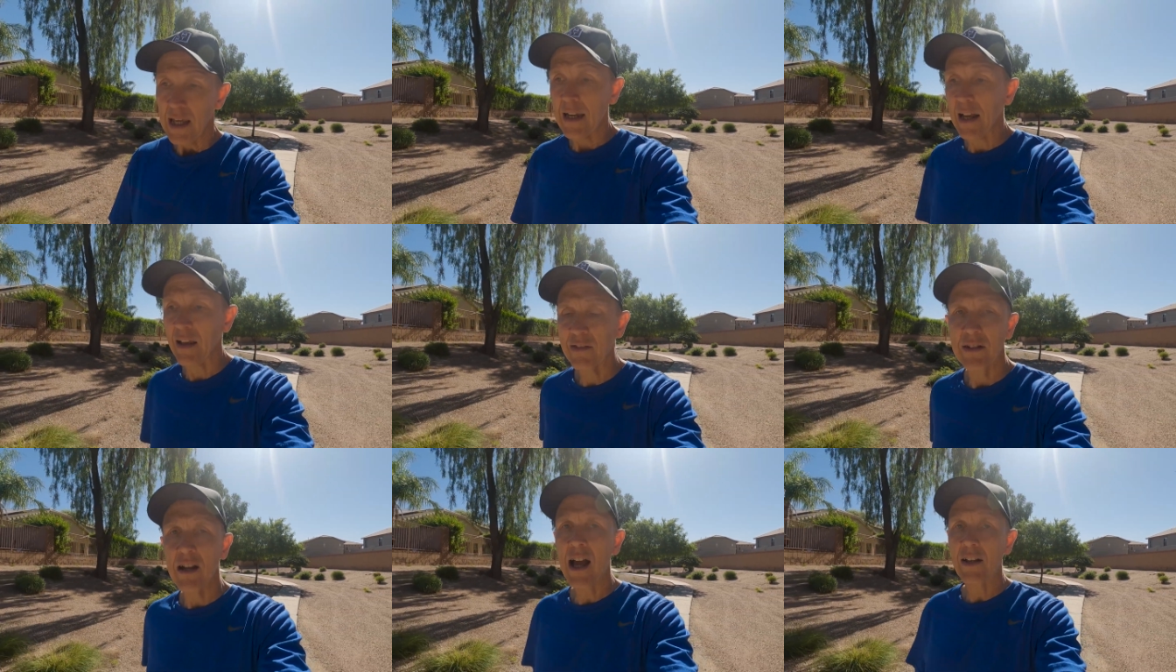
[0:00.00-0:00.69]
It
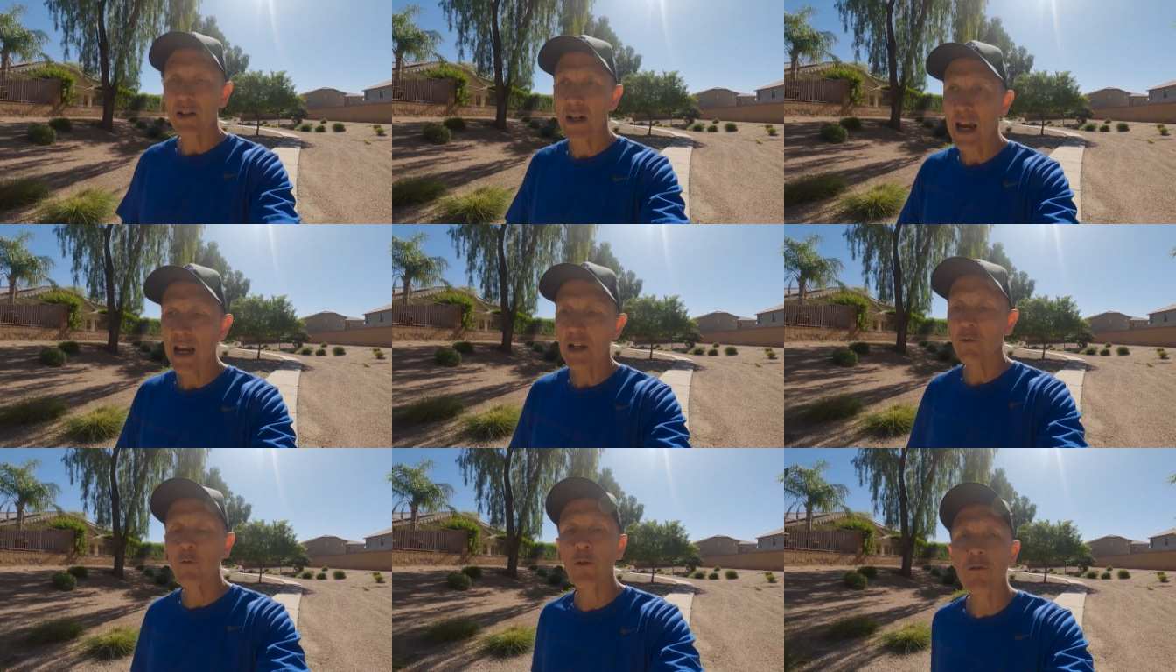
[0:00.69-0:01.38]
has not
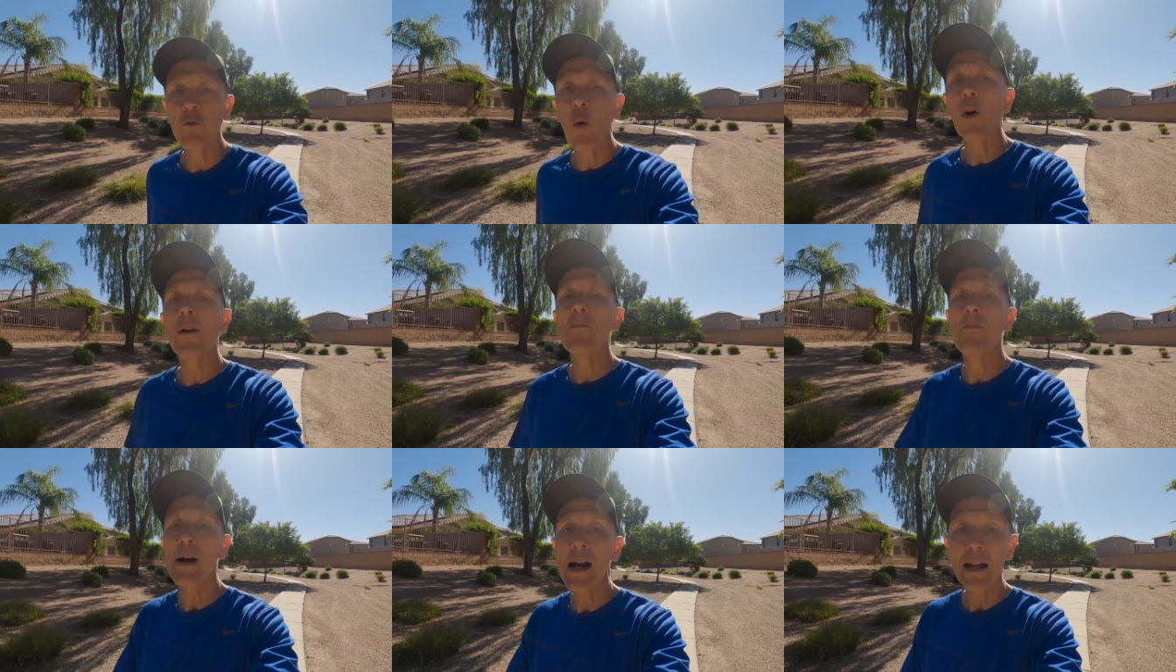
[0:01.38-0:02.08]
changed for four
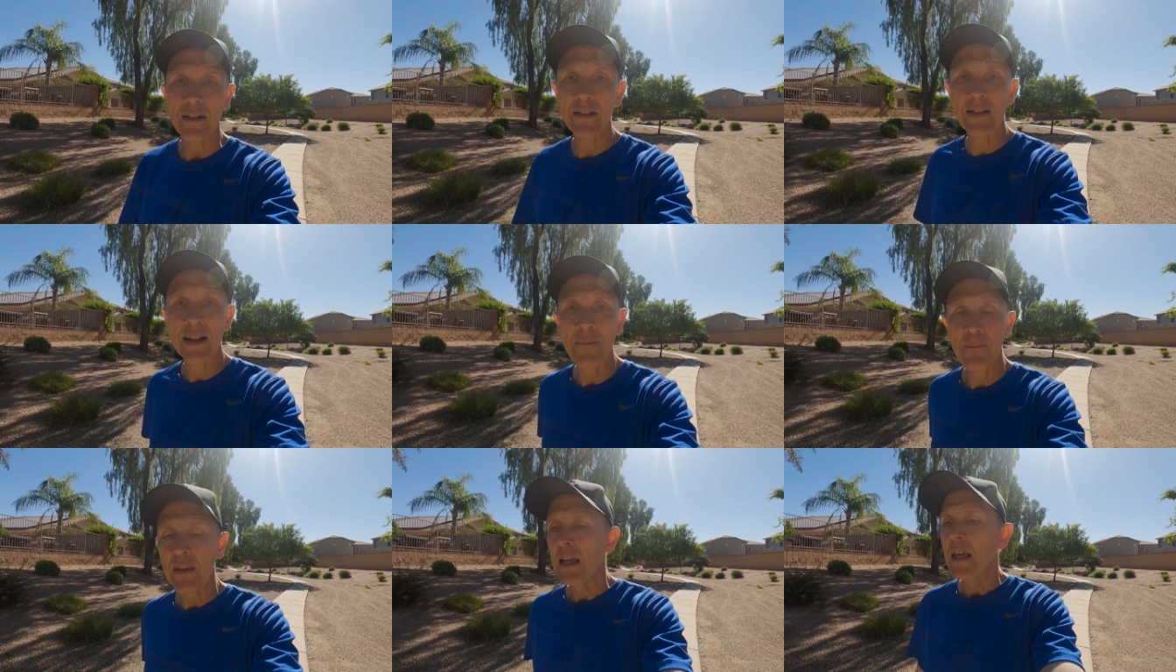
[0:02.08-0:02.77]
months.
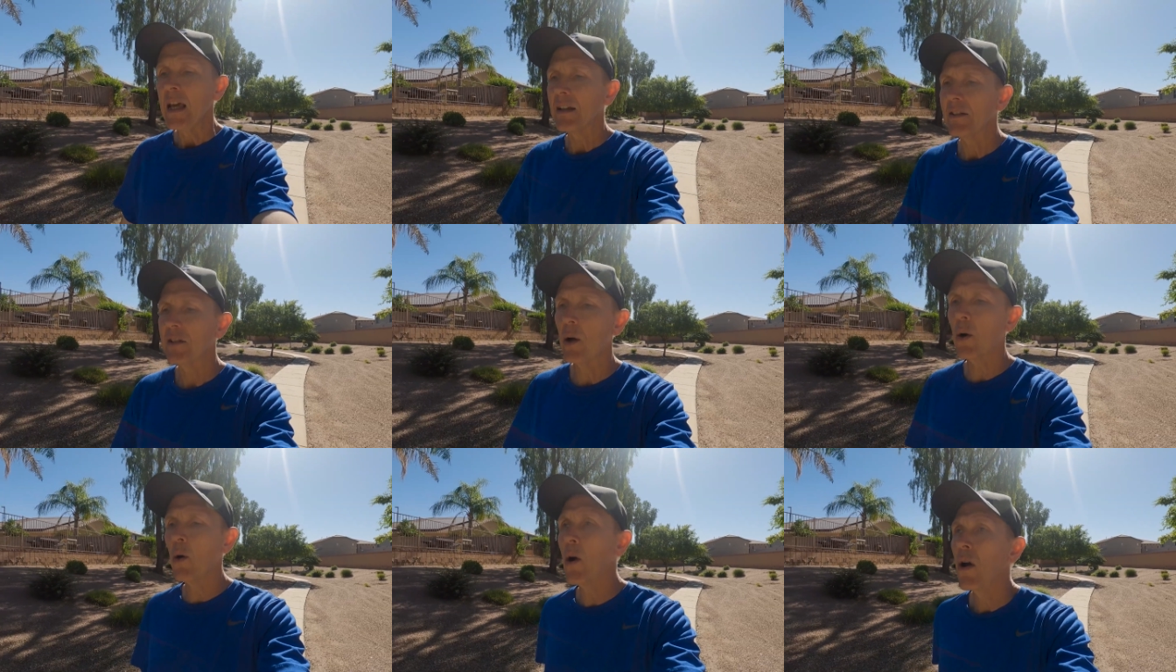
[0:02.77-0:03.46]
And
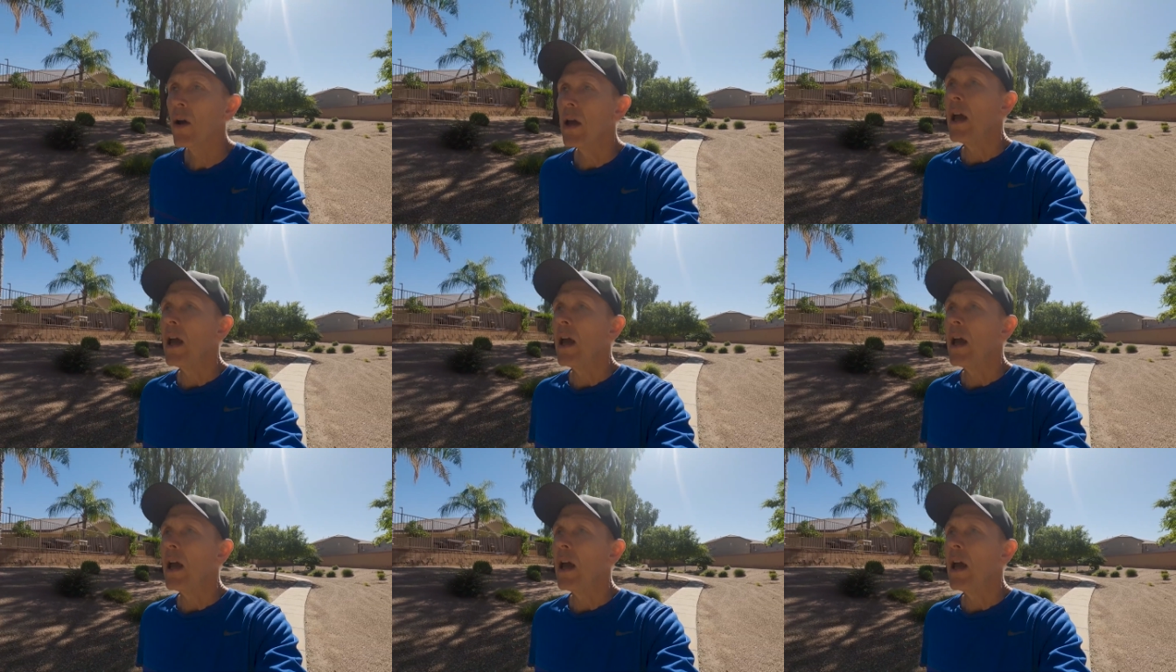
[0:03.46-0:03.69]
so,